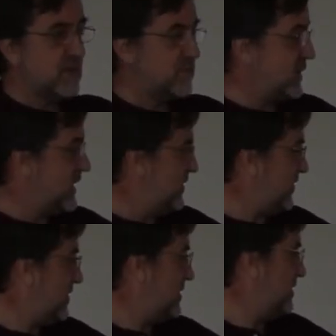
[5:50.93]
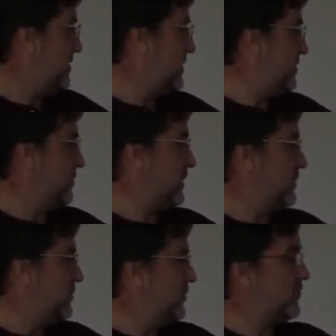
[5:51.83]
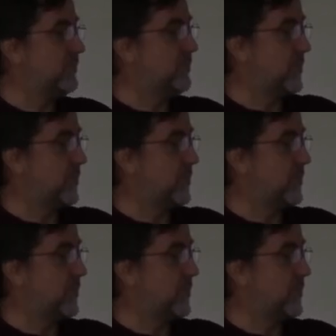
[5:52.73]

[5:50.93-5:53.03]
APIs, that you can use.